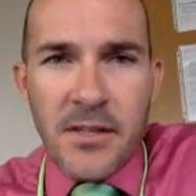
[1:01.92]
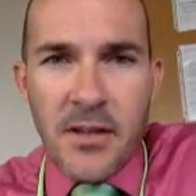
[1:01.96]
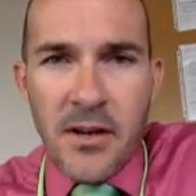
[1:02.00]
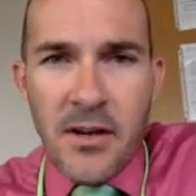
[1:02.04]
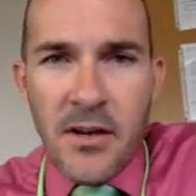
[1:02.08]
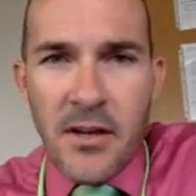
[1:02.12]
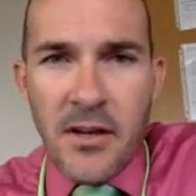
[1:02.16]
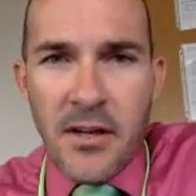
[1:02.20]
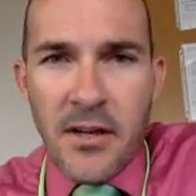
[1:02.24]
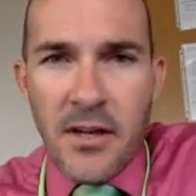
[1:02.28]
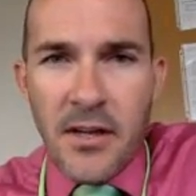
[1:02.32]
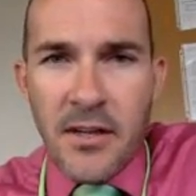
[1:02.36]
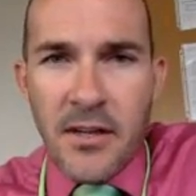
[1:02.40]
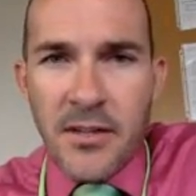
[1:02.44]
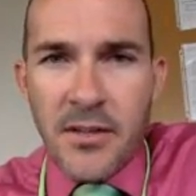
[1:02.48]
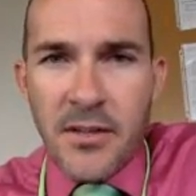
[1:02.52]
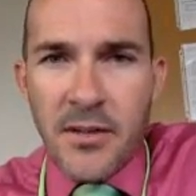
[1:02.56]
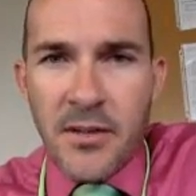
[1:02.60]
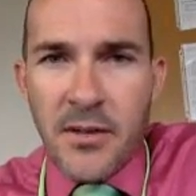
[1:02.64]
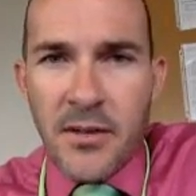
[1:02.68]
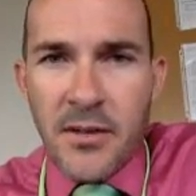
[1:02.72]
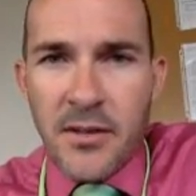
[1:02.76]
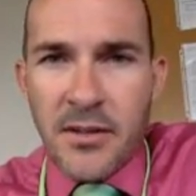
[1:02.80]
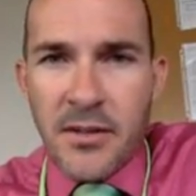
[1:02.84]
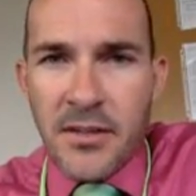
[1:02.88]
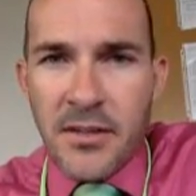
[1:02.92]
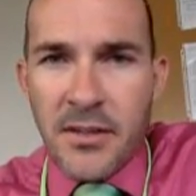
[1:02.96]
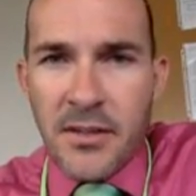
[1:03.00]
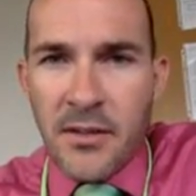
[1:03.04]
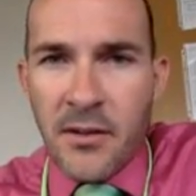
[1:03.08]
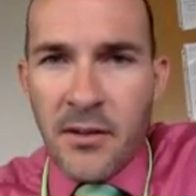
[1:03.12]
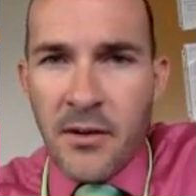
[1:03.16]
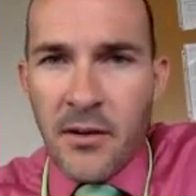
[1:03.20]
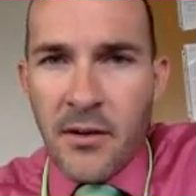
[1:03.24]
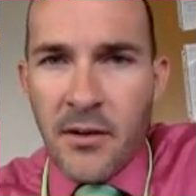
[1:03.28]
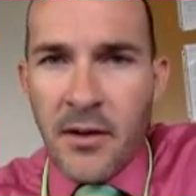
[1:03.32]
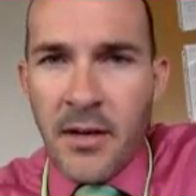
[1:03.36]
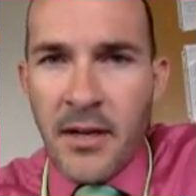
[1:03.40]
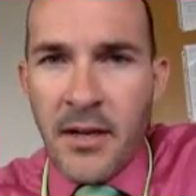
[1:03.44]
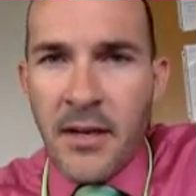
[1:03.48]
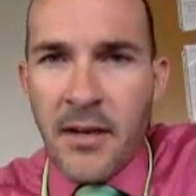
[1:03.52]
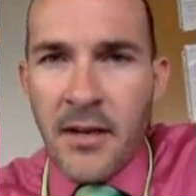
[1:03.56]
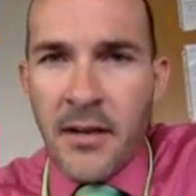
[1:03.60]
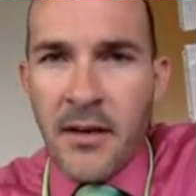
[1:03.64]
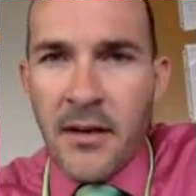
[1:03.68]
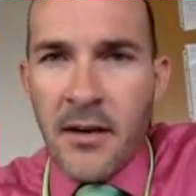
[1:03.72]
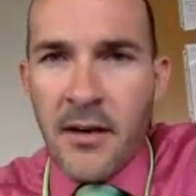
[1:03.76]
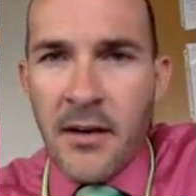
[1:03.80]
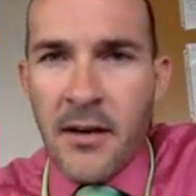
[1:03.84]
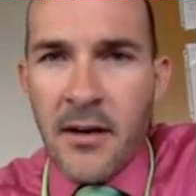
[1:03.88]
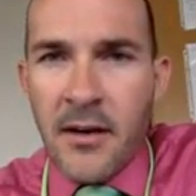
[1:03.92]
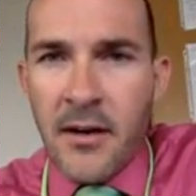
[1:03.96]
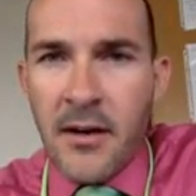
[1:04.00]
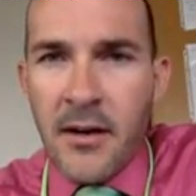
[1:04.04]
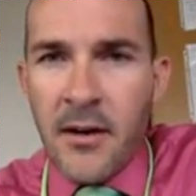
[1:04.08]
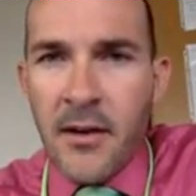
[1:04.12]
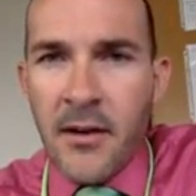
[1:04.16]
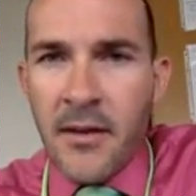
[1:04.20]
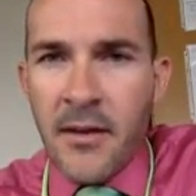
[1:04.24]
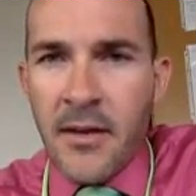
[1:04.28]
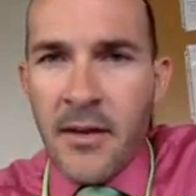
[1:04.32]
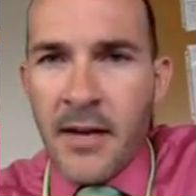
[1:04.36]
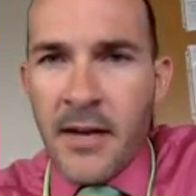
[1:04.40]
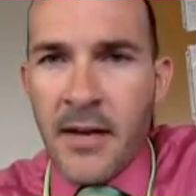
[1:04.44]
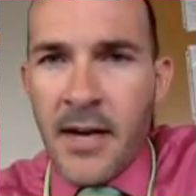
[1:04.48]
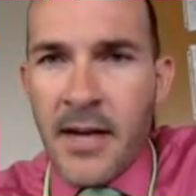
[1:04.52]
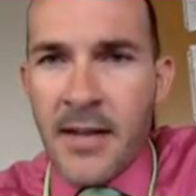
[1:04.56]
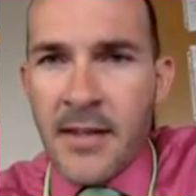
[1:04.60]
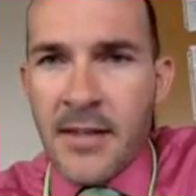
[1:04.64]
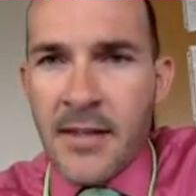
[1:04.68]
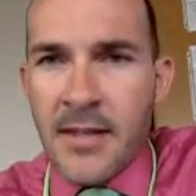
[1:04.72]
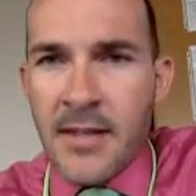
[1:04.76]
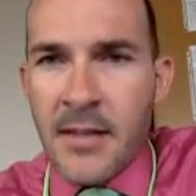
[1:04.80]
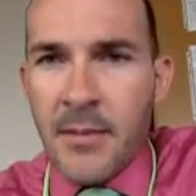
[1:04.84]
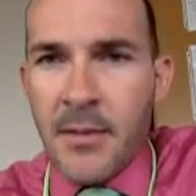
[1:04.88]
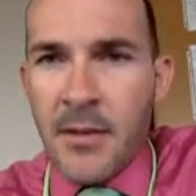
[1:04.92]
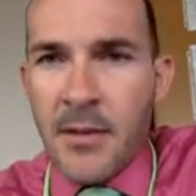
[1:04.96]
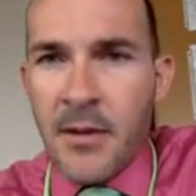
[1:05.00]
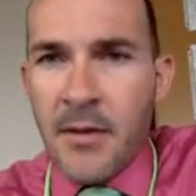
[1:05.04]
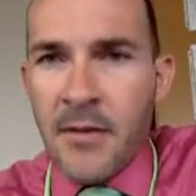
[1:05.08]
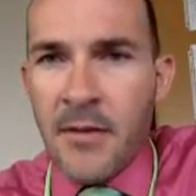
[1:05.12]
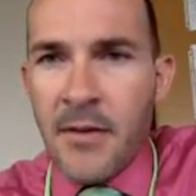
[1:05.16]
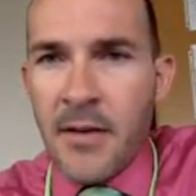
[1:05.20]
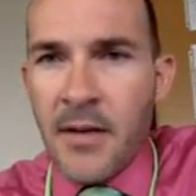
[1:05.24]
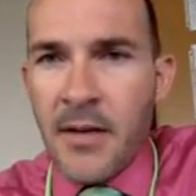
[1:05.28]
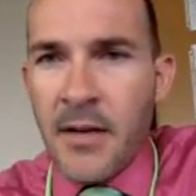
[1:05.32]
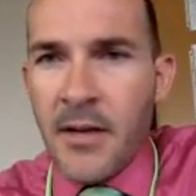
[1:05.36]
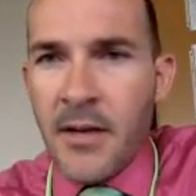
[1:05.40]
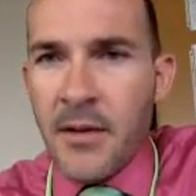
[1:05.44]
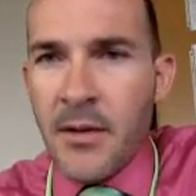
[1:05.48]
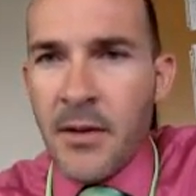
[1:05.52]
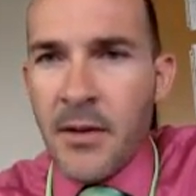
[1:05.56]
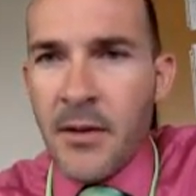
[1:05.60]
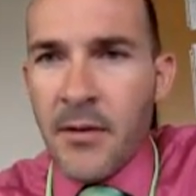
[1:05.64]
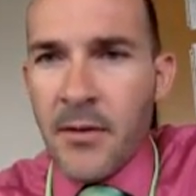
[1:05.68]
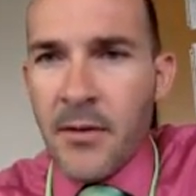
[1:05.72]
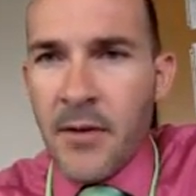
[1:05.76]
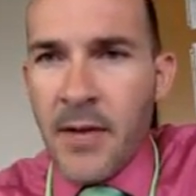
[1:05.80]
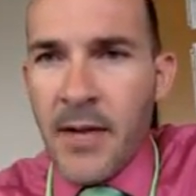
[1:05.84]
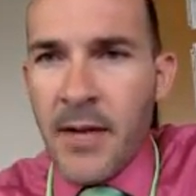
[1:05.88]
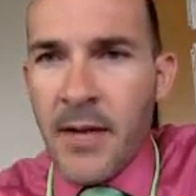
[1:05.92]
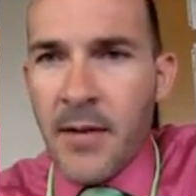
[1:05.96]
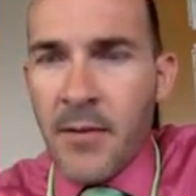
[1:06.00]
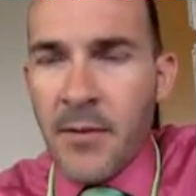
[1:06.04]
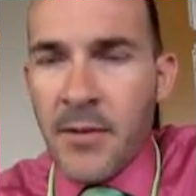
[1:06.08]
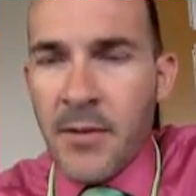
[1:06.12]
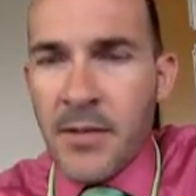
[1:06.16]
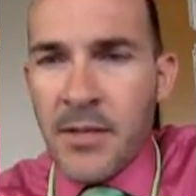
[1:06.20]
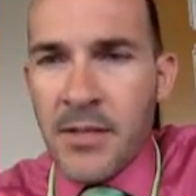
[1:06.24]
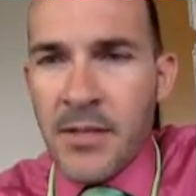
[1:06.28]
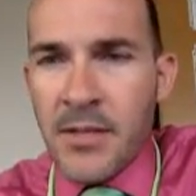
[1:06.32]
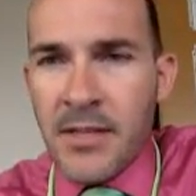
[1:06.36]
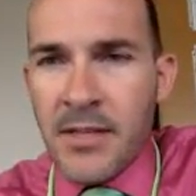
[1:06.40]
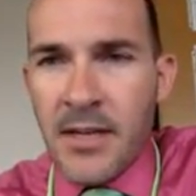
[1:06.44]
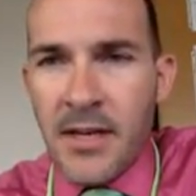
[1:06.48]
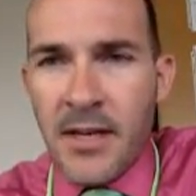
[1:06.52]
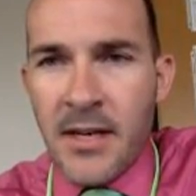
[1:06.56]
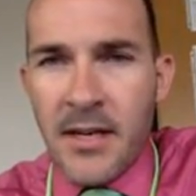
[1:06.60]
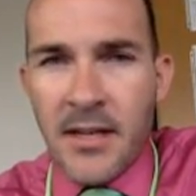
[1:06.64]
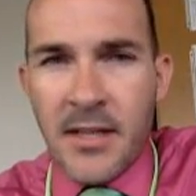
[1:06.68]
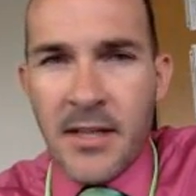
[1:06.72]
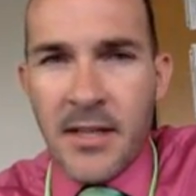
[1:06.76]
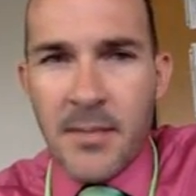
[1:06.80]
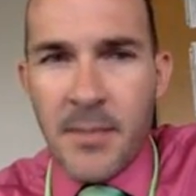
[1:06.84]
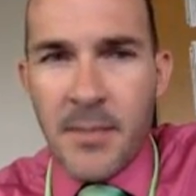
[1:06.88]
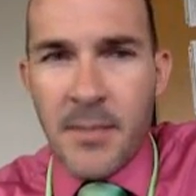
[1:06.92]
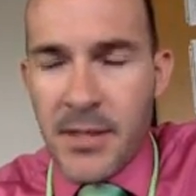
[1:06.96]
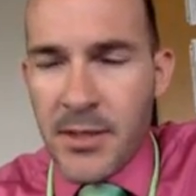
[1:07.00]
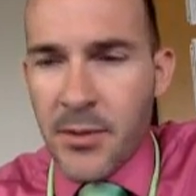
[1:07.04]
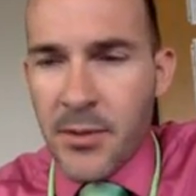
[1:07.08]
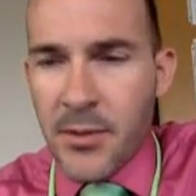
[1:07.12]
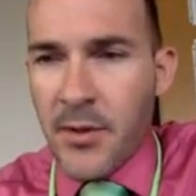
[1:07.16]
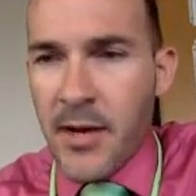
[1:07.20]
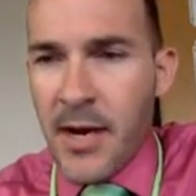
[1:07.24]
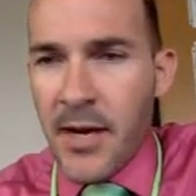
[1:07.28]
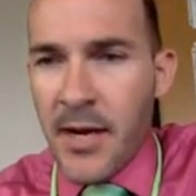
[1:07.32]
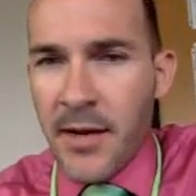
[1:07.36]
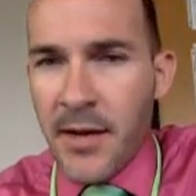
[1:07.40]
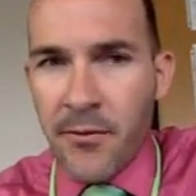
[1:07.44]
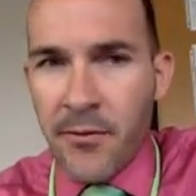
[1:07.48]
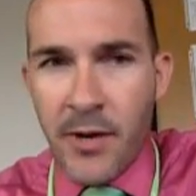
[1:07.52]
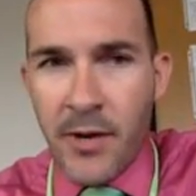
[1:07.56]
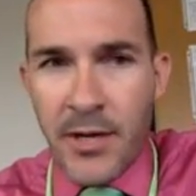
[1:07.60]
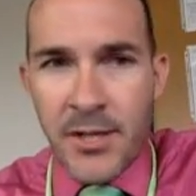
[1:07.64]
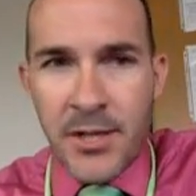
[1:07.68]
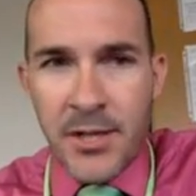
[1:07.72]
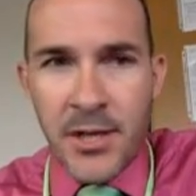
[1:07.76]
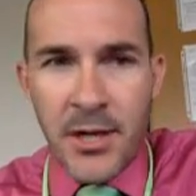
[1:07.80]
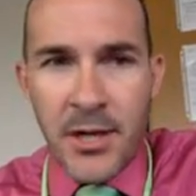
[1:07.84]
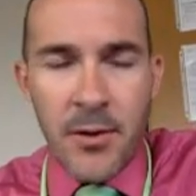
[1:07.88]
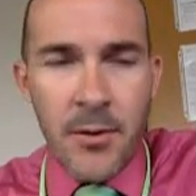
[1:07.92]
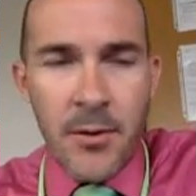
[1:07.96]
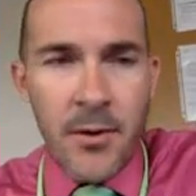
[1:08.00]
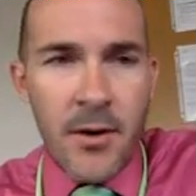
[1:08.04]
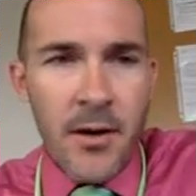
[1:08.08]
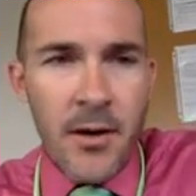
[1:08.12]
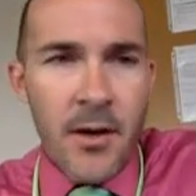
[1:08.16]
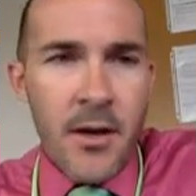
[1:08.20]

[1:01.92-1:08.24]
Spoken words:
on students learning on the concept of a unit rate, which is a special kind of ratio.